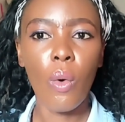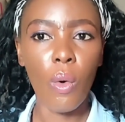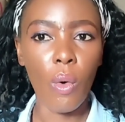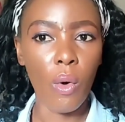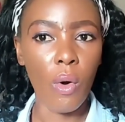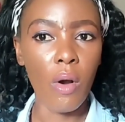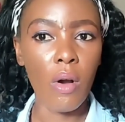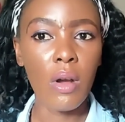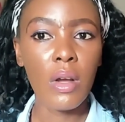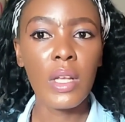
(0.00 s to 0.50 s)

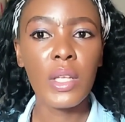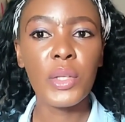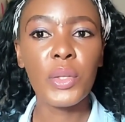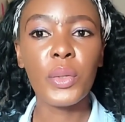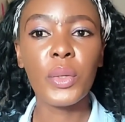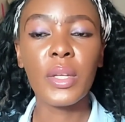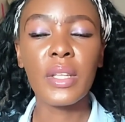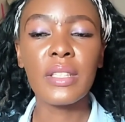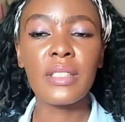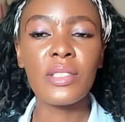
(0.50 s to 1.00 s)
or
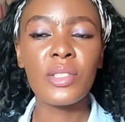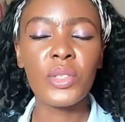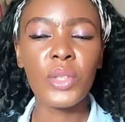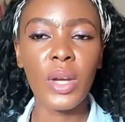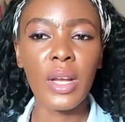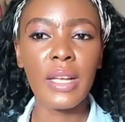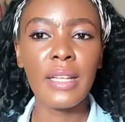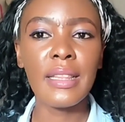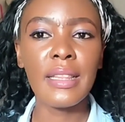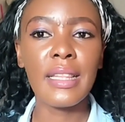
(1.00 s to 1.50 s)
you can
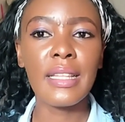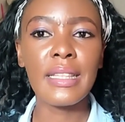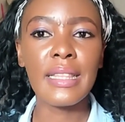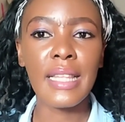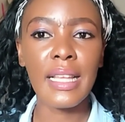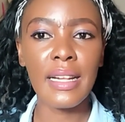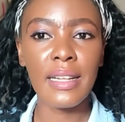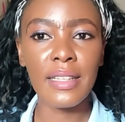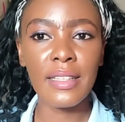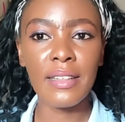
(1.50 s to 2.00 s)
join the
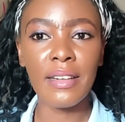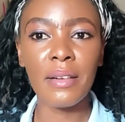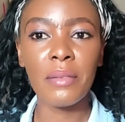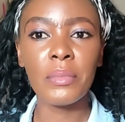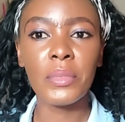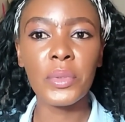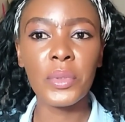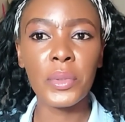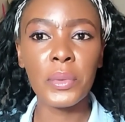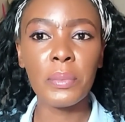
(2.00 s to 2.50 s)

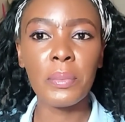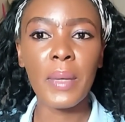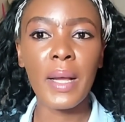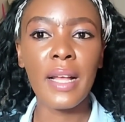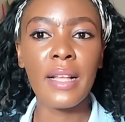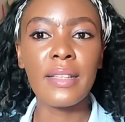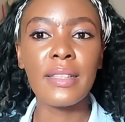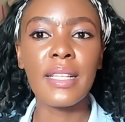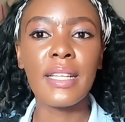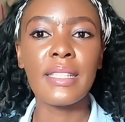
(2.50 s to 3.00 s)
Telegram group
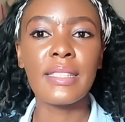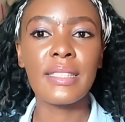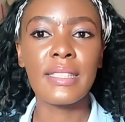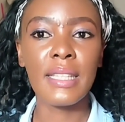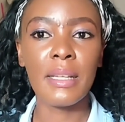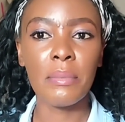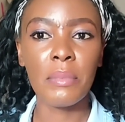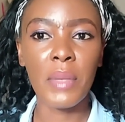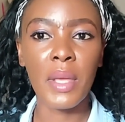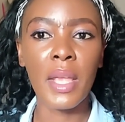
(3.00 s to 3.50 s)
and then
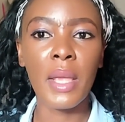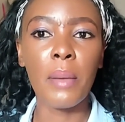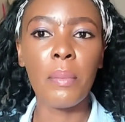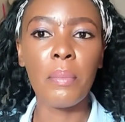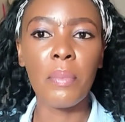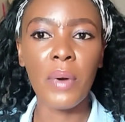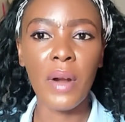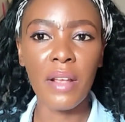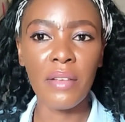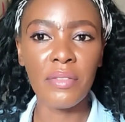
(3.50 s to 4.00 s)
send me a
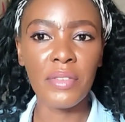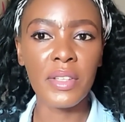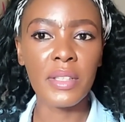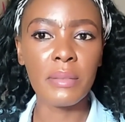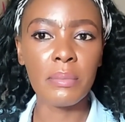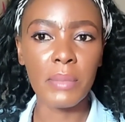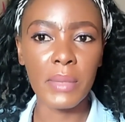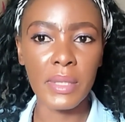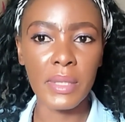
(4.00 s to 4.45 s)
private